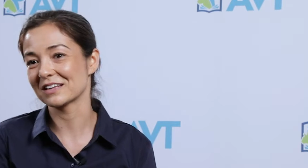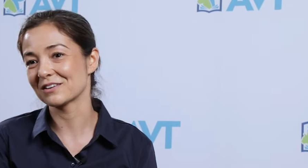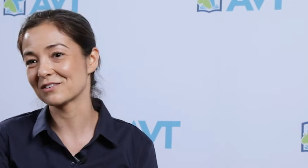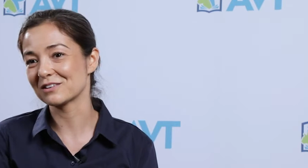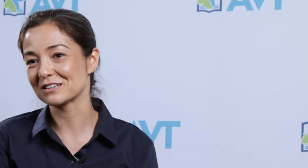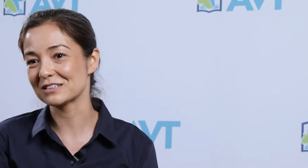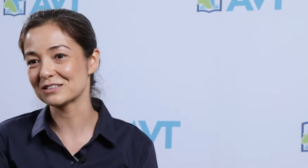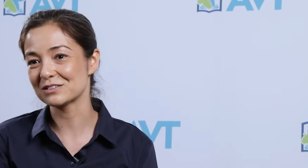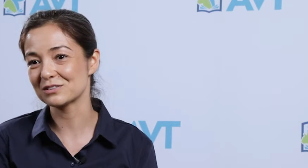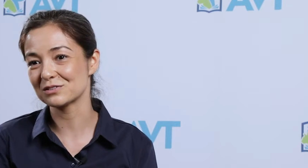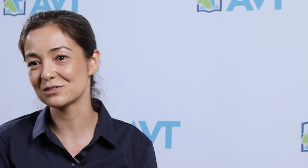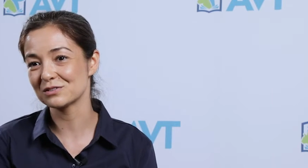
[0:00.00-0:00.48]
there are
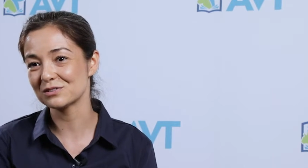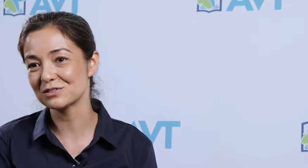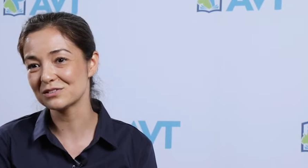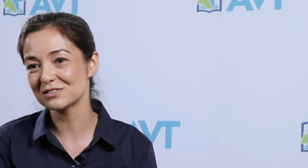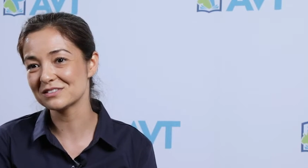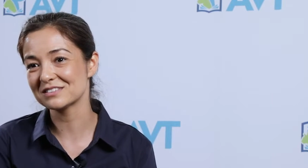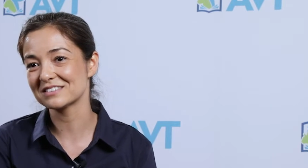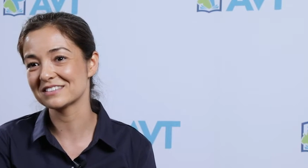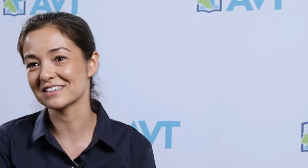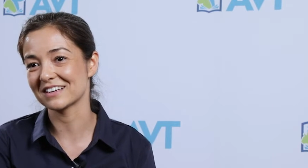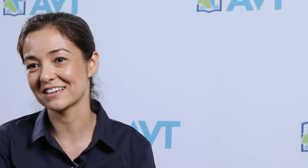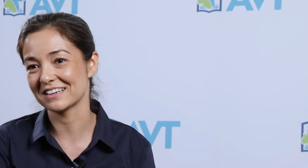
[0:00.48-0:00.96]
two
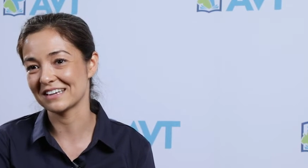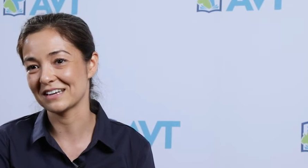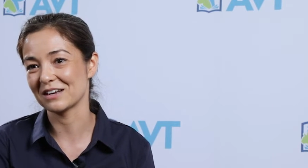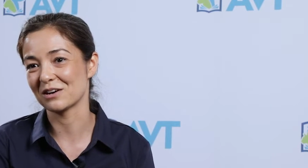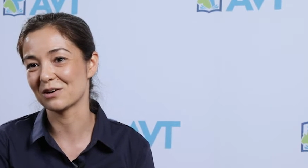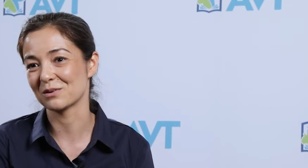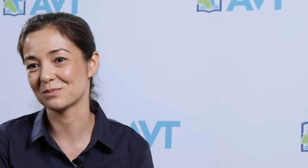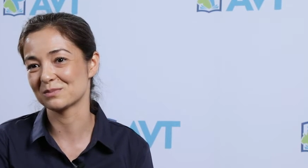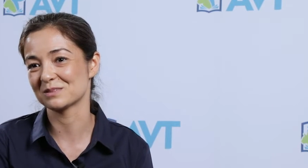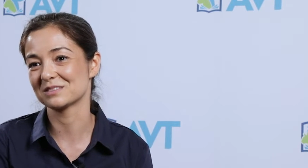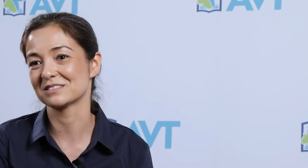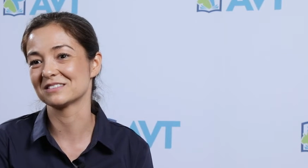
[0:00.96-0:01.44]
study
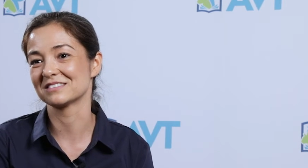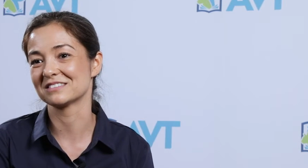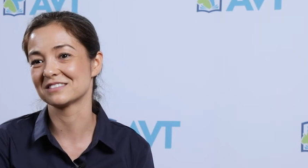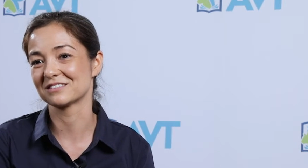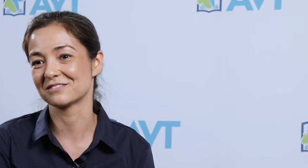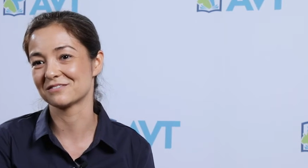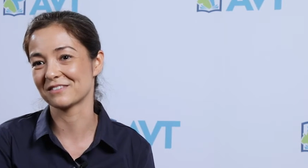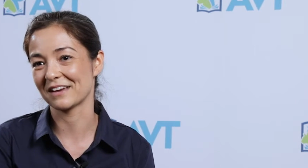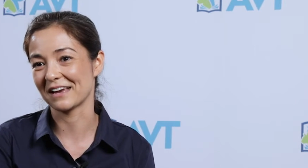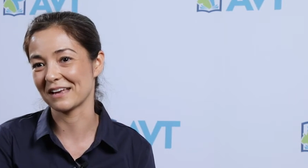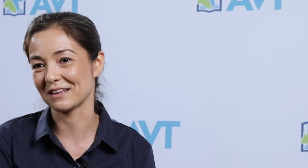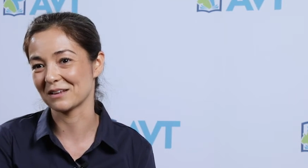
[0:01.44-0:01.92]
options
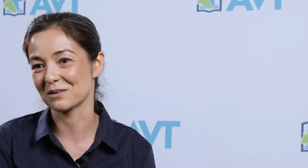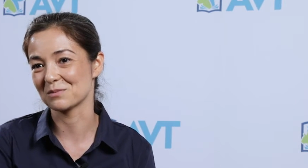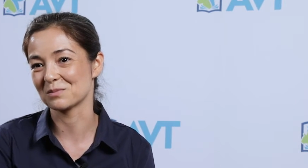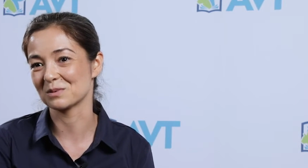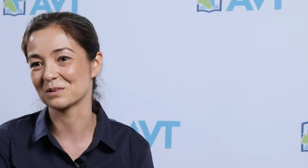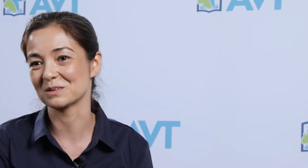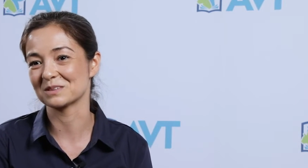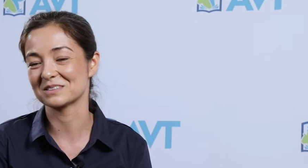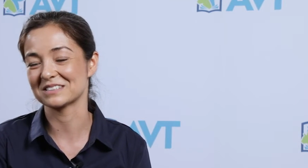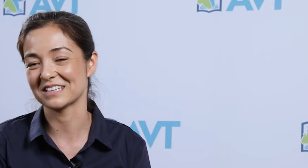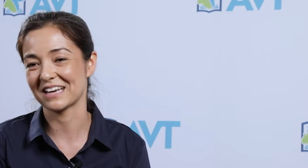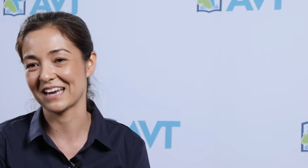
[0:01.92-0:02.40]

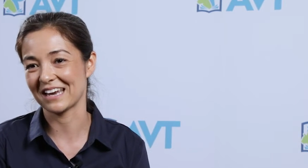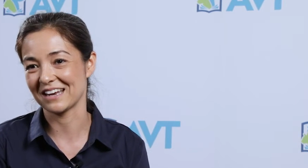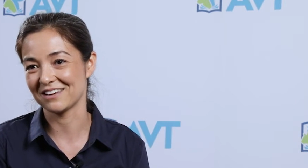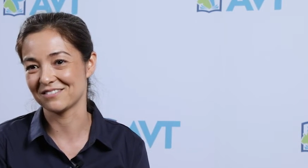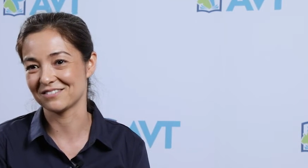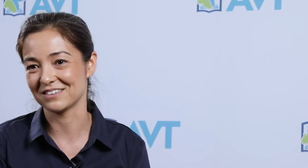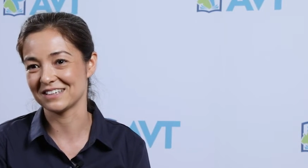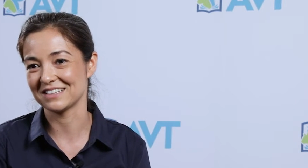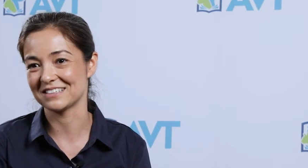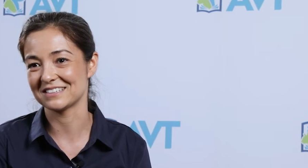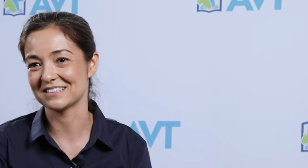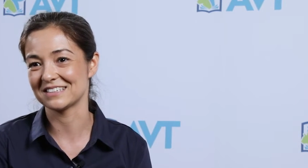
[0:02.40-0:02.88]
available to
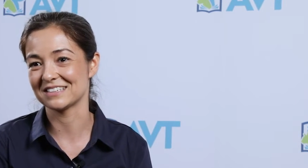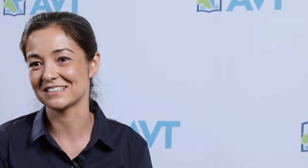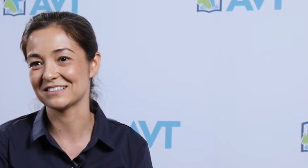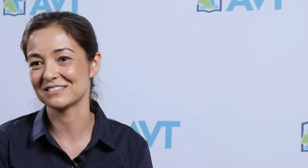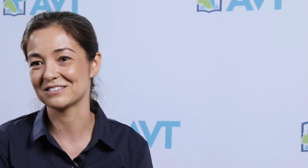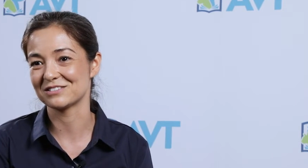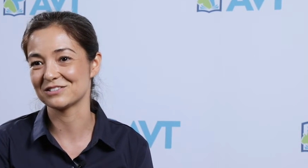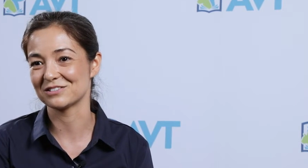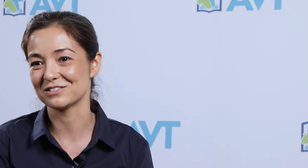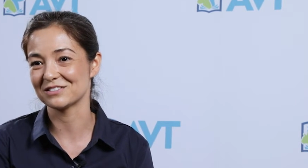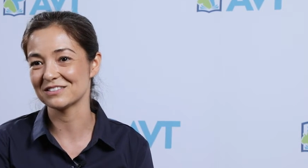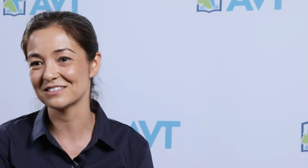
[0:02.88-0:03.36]
AVT
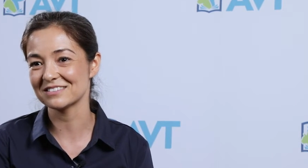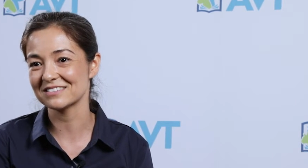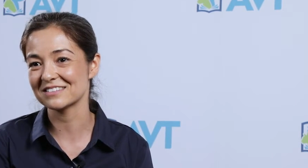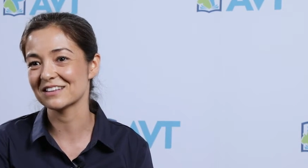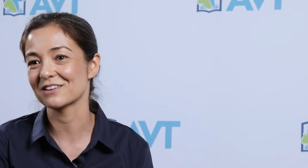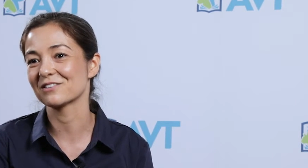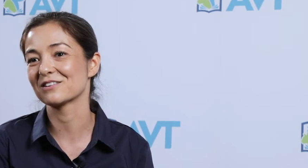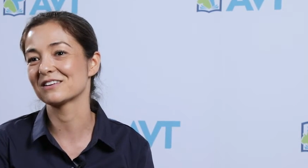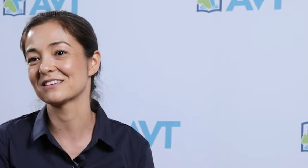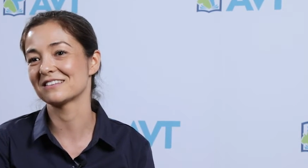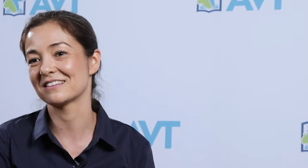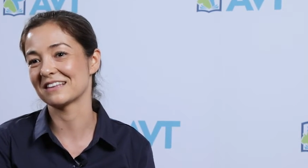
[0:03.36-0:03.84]
students.
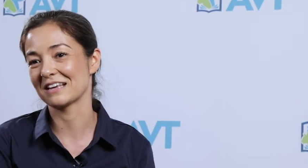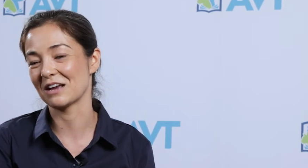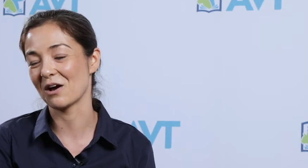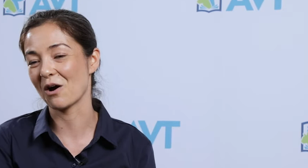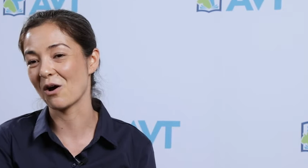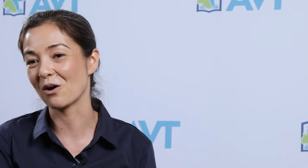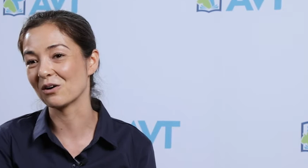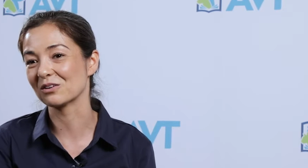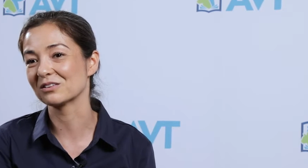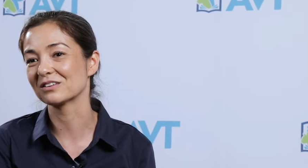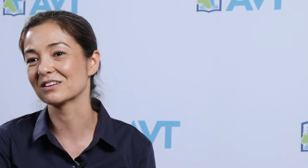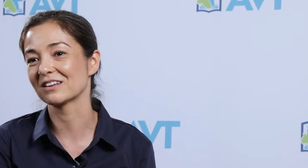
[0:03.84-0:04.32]
There is the
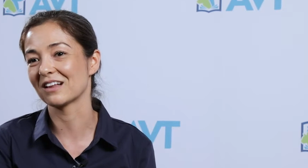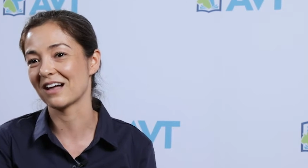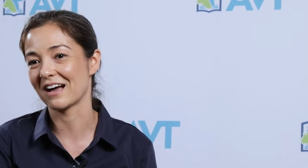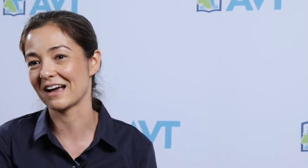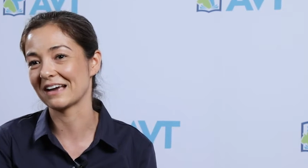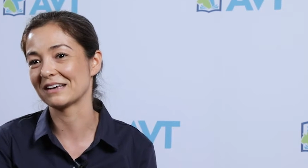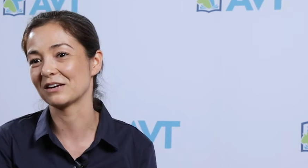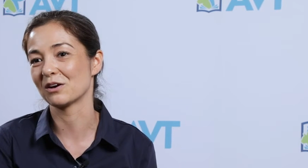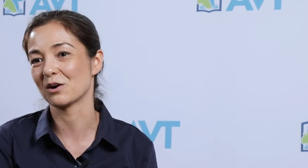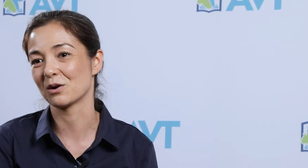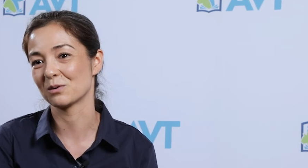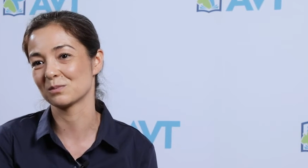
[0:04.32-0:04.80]

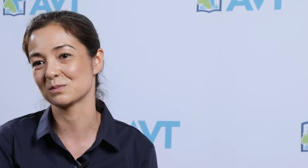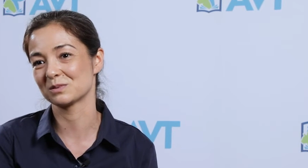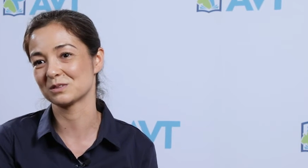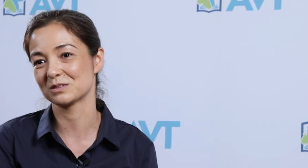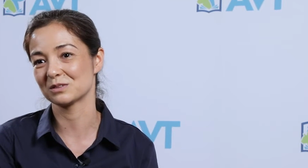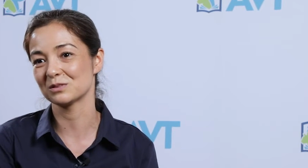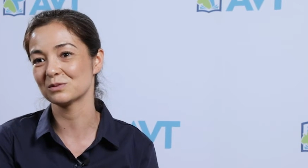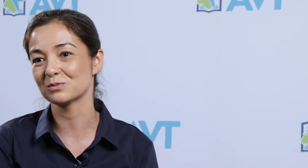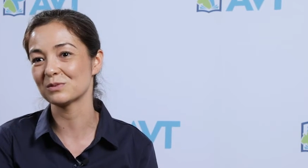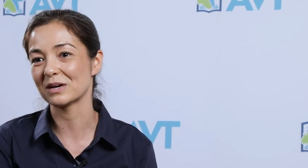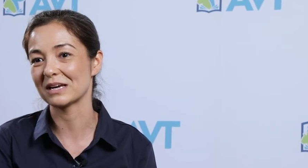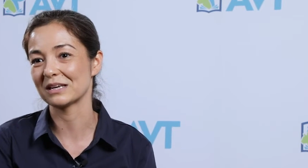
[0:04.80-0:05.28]
online
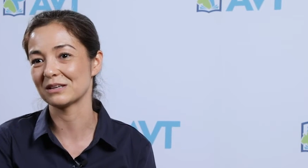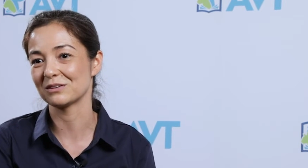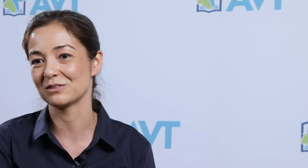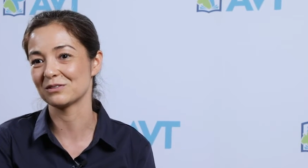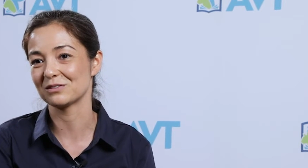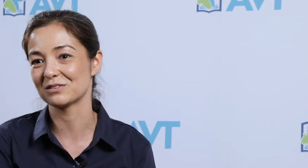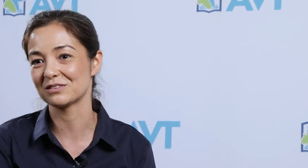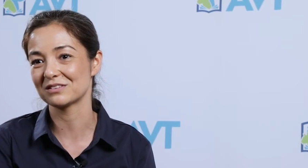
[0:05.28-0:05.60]
option where you